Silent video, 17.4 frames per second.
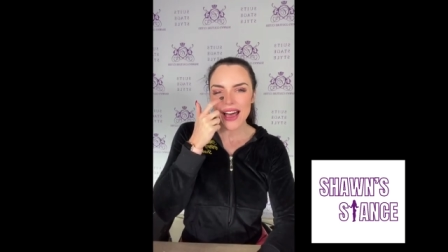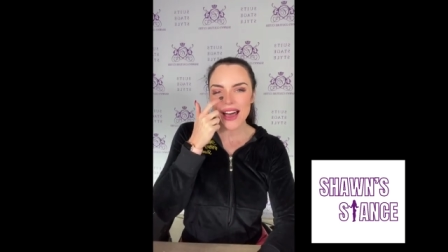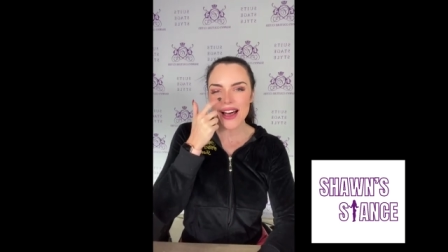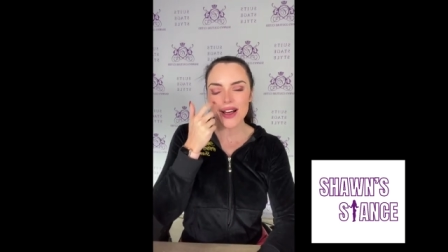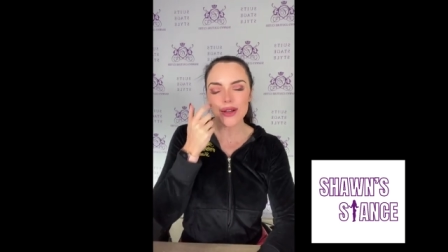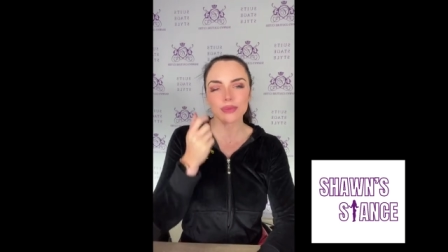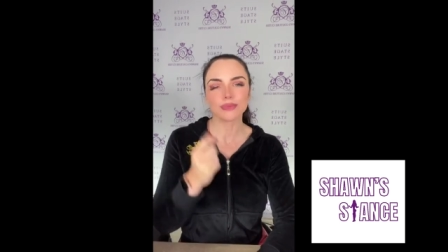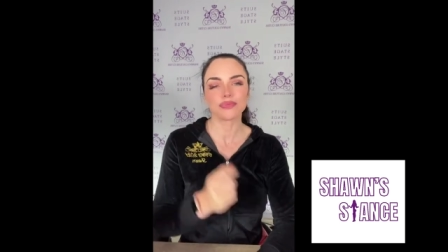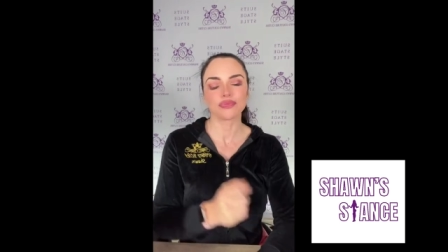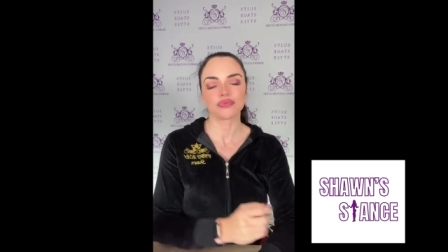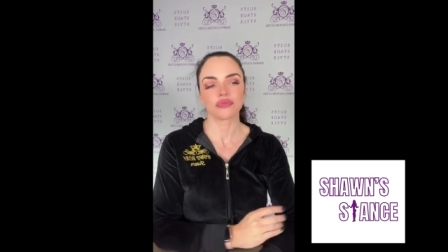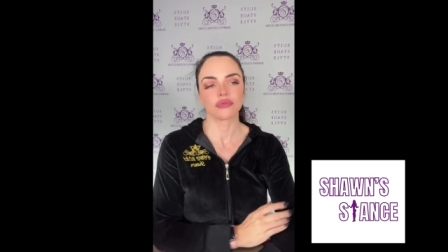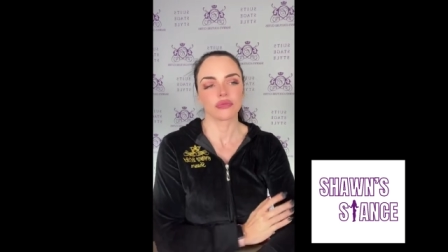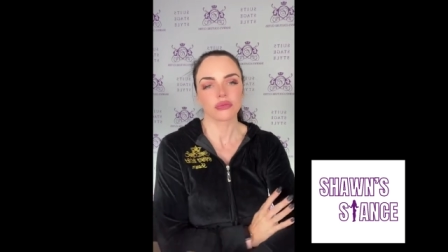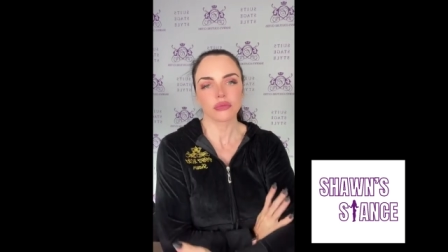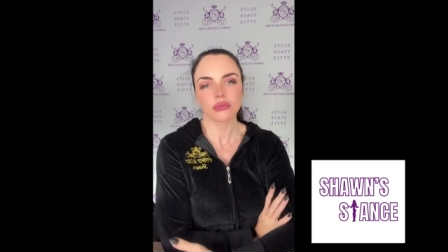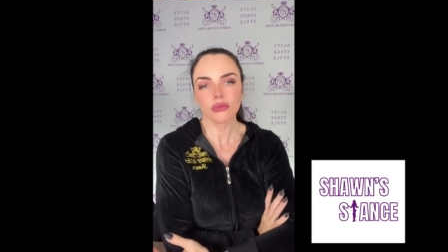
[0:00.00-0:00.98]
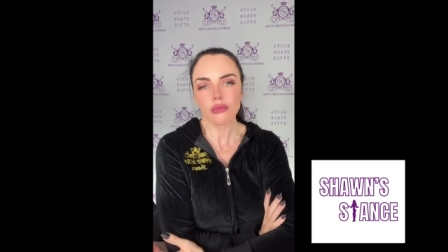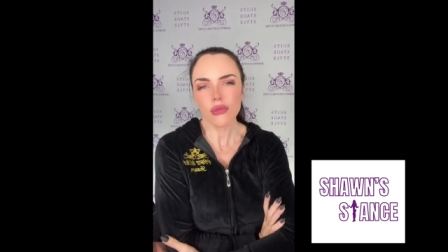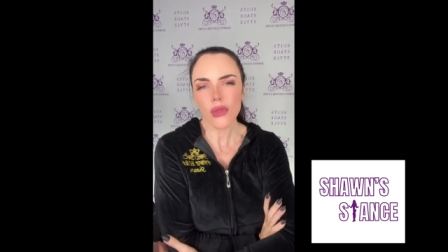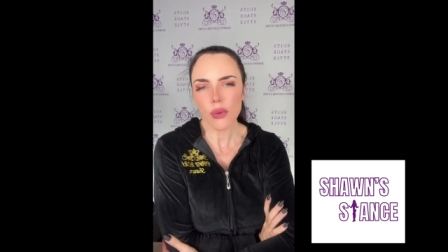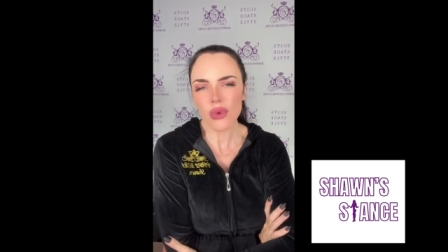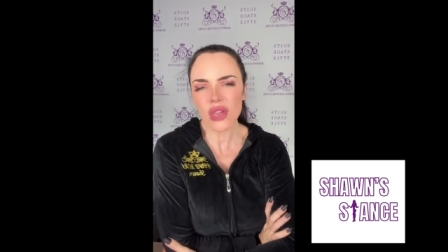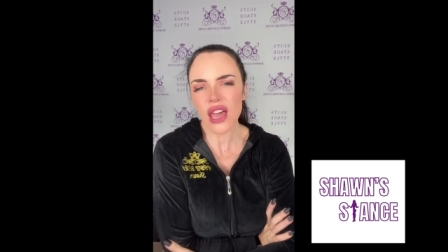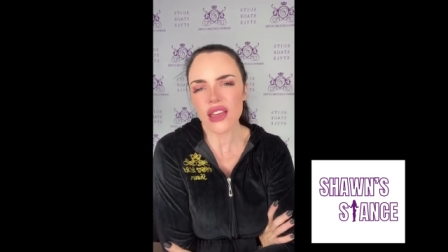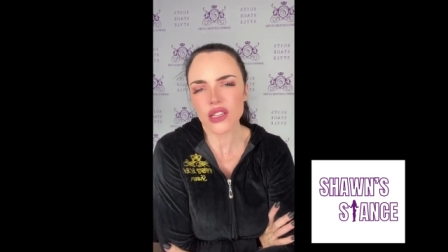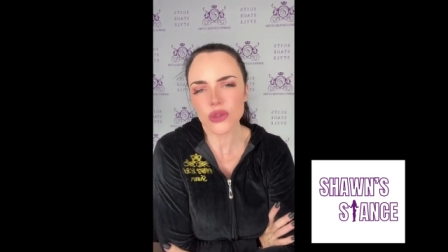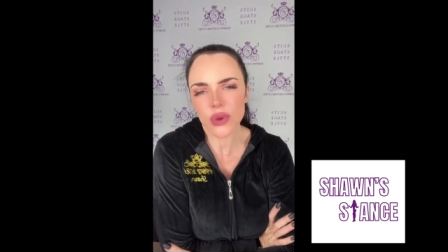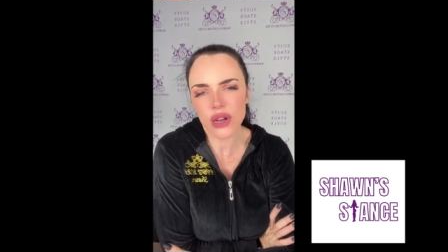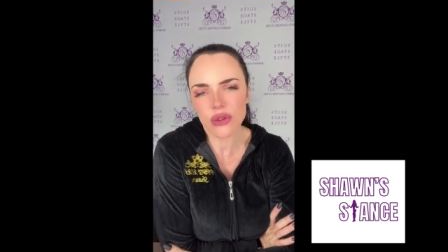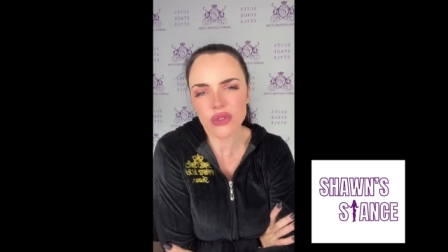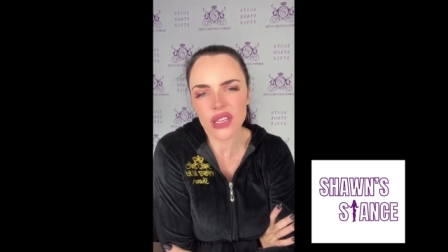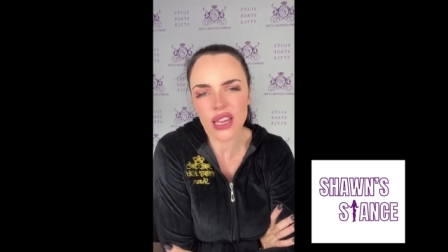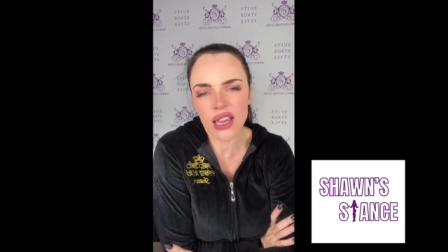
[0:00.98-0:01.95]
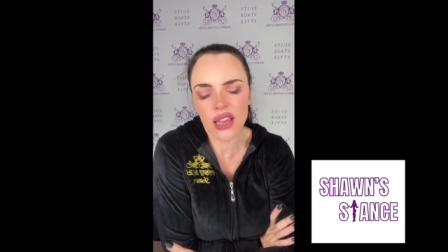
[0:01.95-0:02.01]
um, but yeah, that's
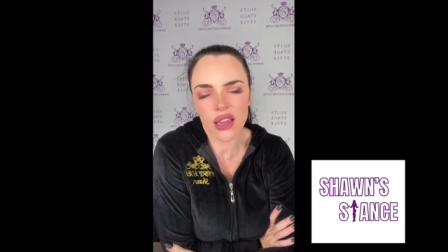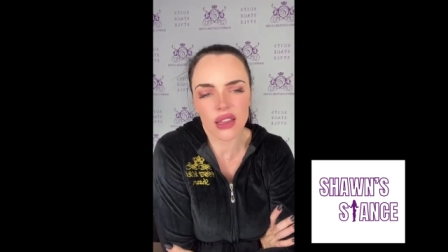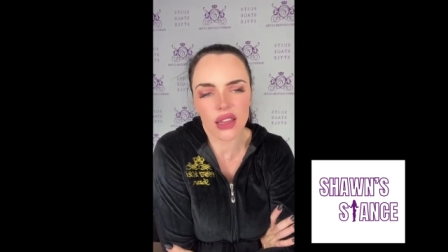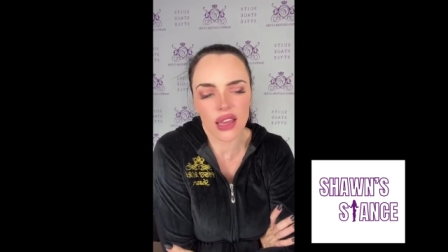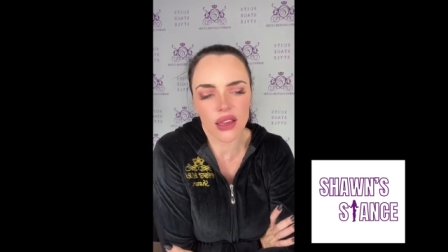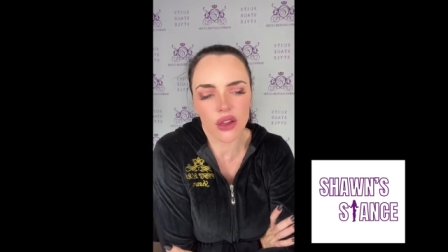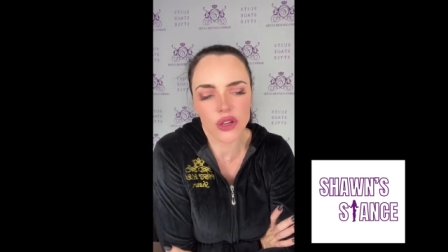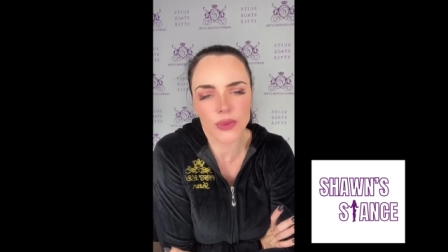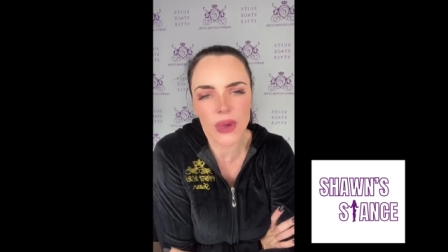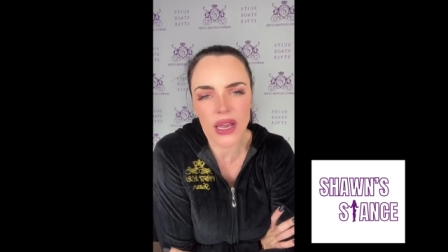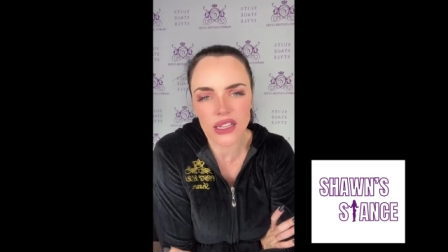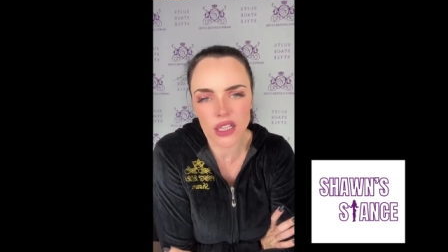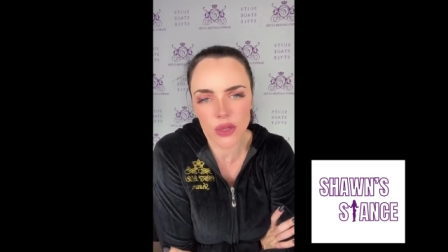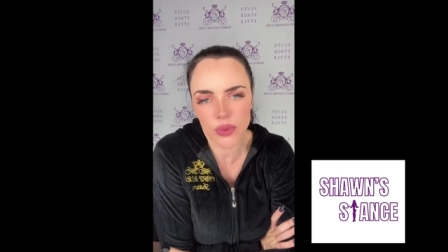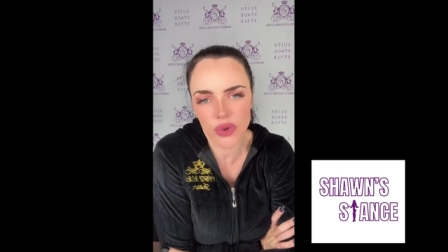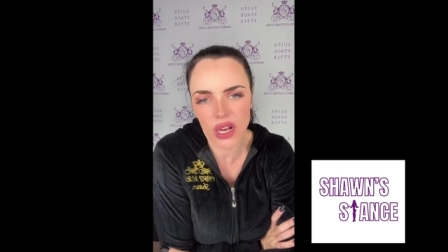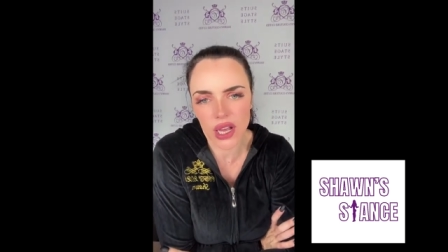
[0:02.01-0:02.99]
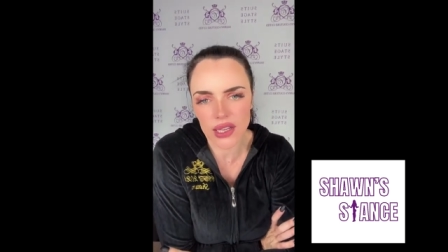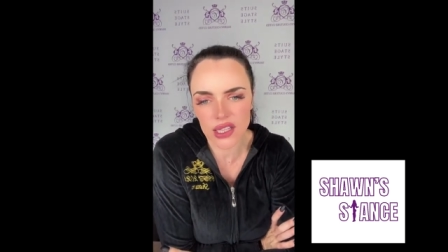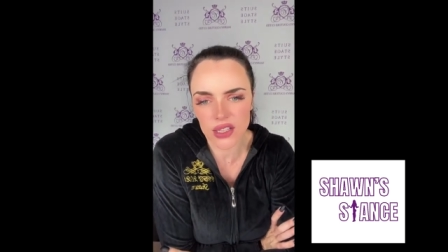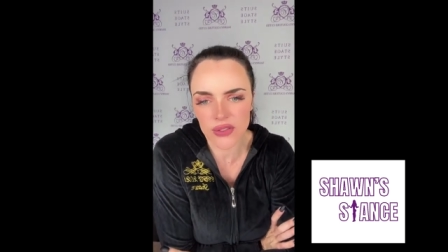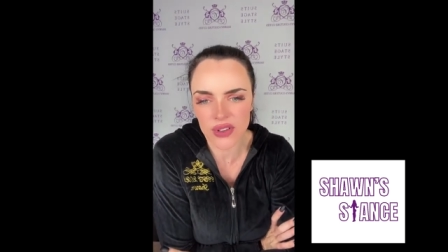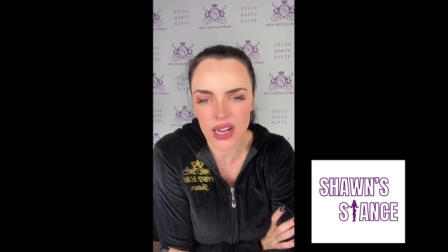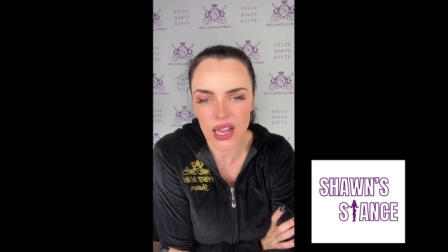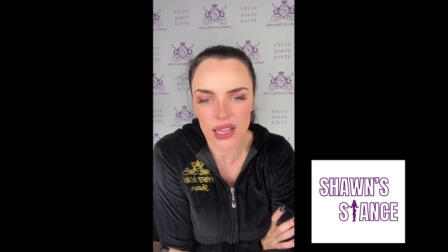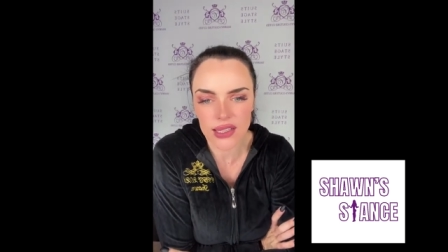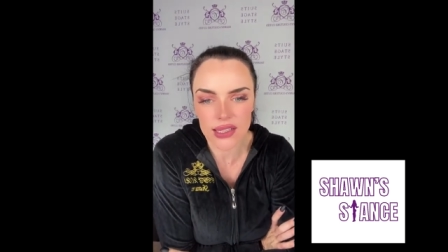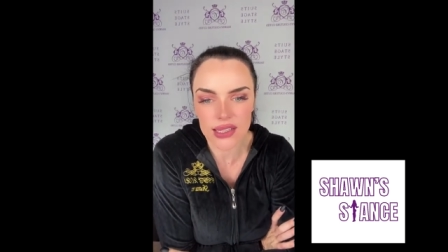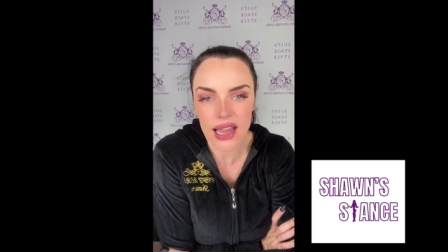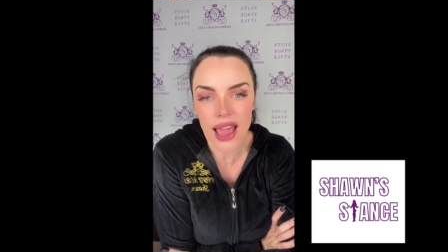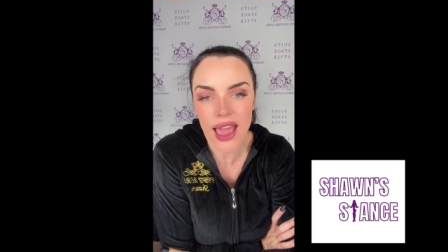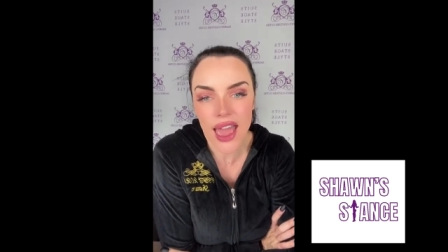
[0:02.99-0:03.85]
what I was saying. Like, goes back to the paralysis of analysis.